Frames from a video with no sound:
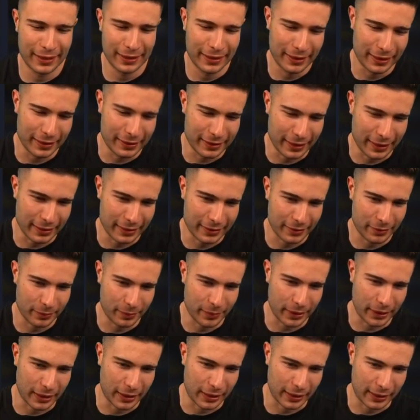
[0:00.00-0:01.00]
This has to
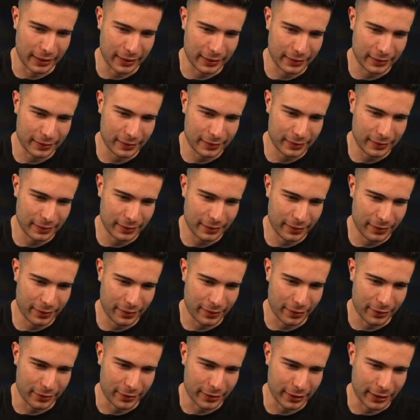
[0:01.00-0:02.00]
be like
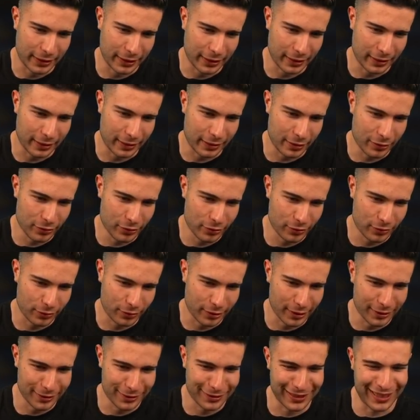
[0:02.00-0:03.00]
30k ish,
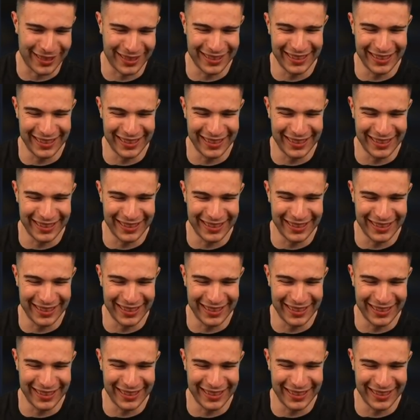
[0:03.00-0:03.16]
right?